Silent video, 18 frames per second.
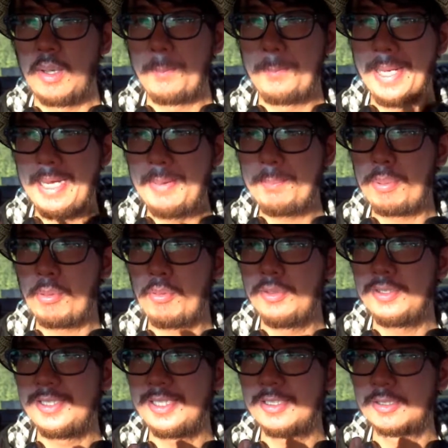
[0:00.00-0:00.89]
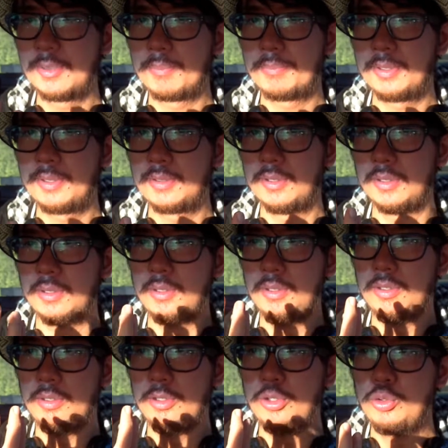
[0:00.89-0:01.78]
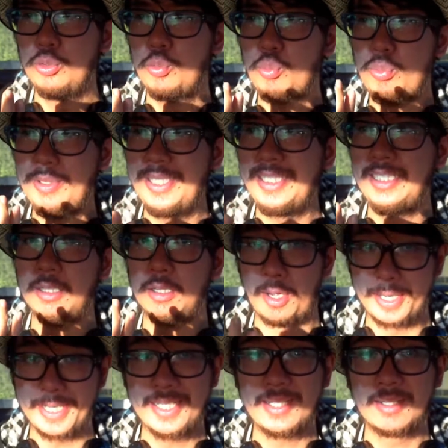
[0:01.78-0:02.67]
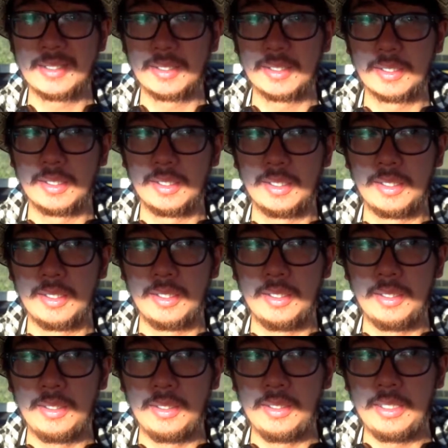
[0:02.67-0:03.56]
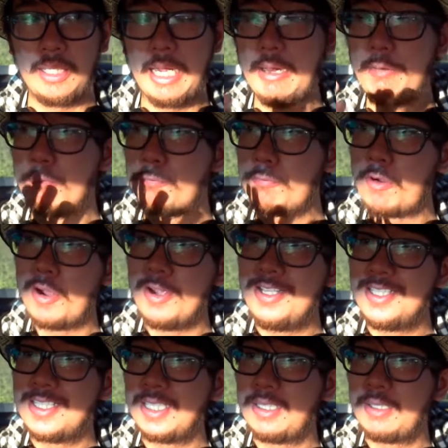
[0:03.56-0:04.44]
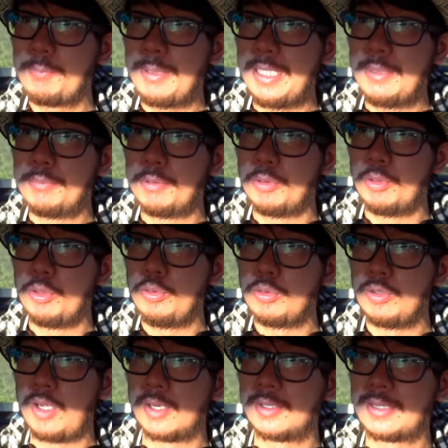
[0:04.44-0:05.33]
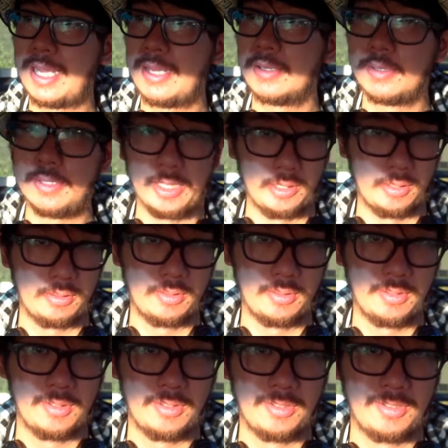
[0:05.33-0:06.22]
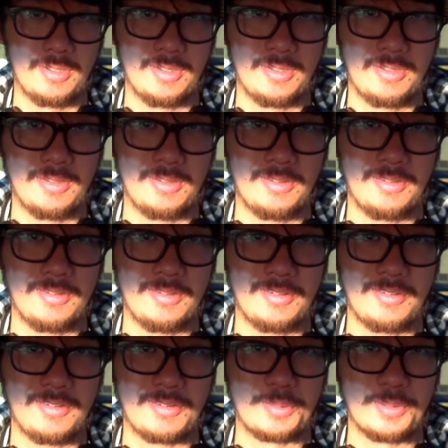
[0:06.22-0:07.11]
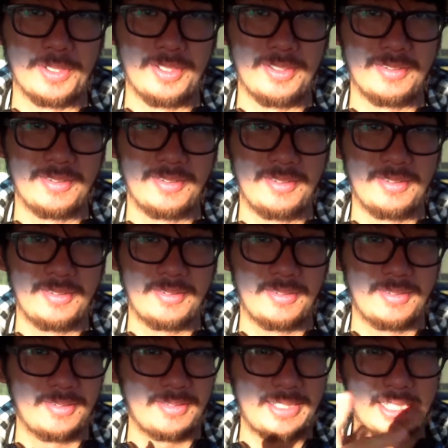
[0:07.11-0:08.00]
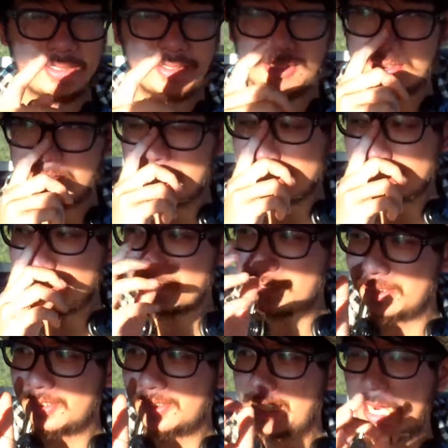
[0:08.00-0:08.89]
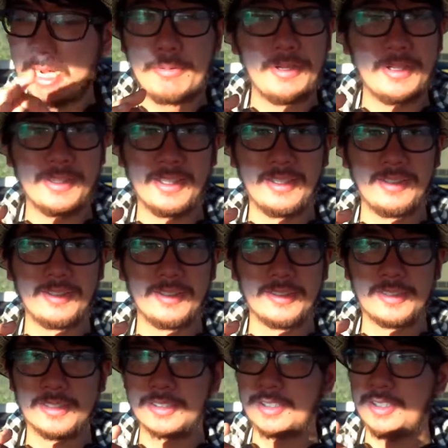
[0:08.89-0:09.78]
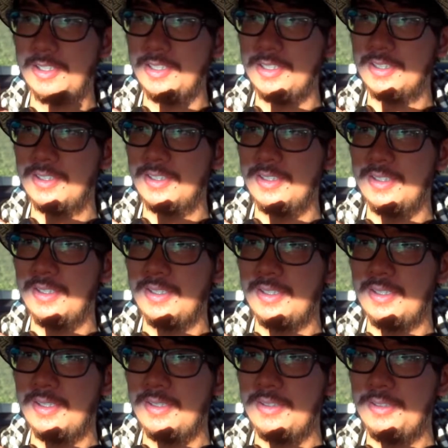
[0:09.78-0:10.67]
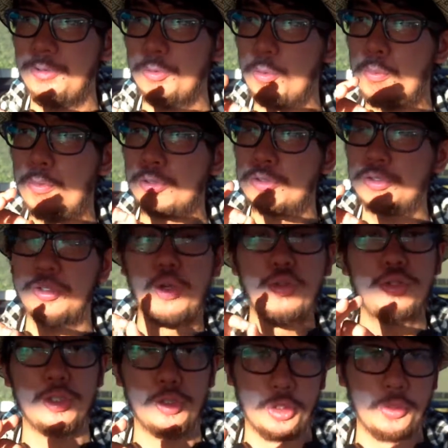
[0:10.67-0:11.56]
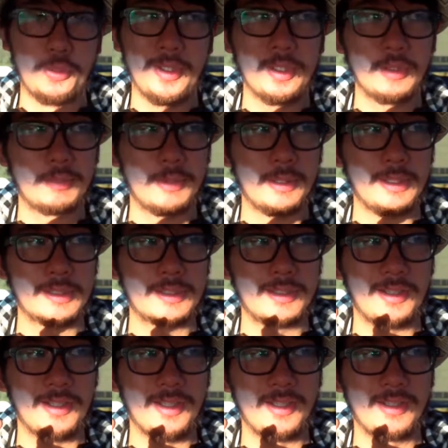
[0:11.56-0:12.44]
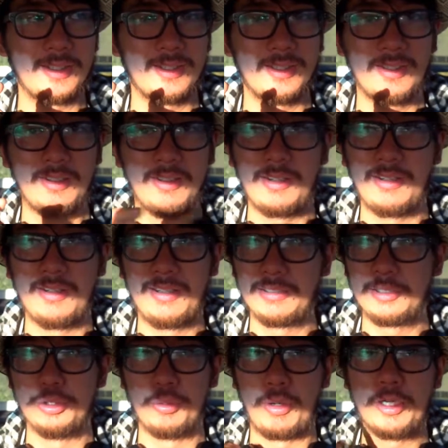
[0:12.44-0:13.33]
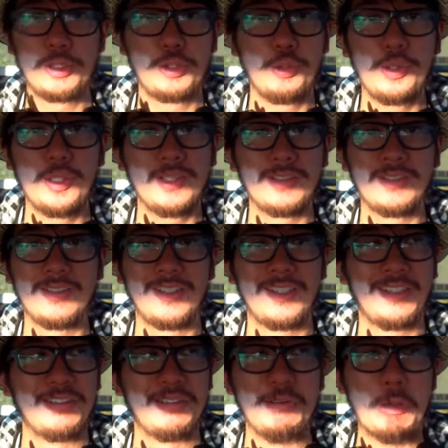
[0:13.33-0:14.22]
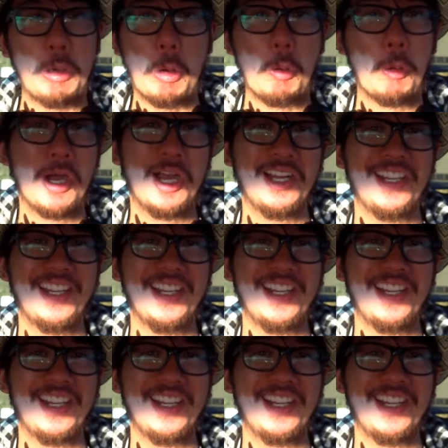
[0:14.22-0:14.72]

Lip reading: pinpointing something that you really like and finding people who like that thing, right? That's like a scary thing, because it's like, you almost know to do it, but it's like, do I do it? No.